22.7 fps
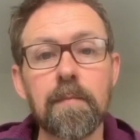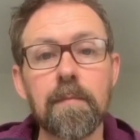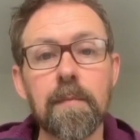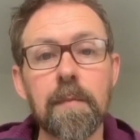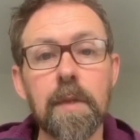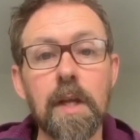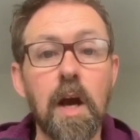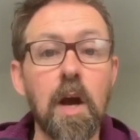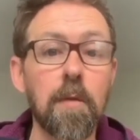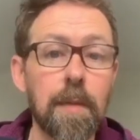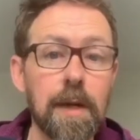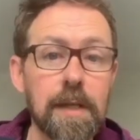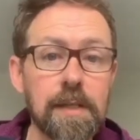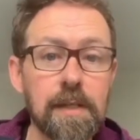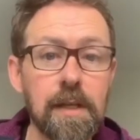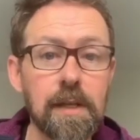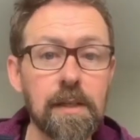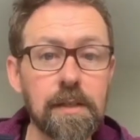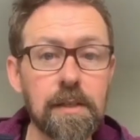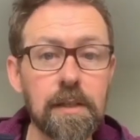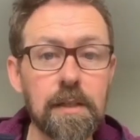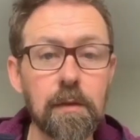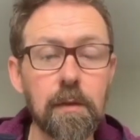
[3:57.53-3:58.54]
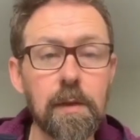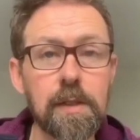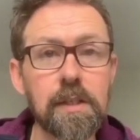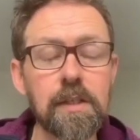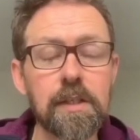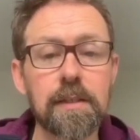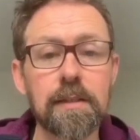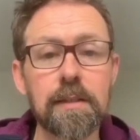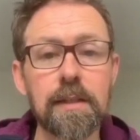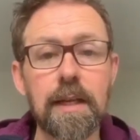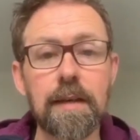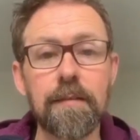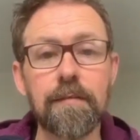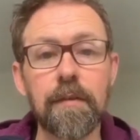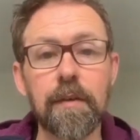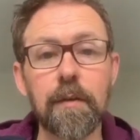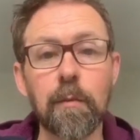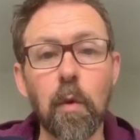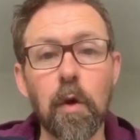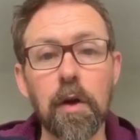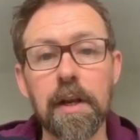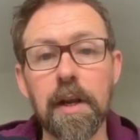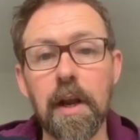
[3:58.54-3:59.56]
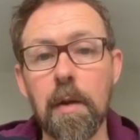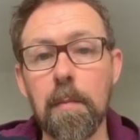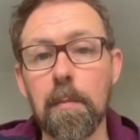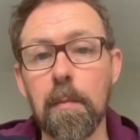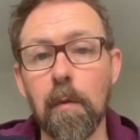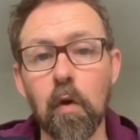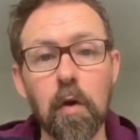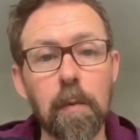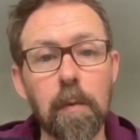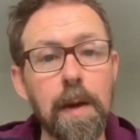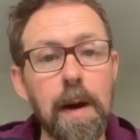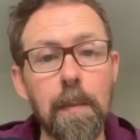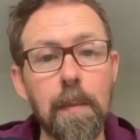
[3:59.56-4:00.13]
I hope that's answered the question. If you want to know more about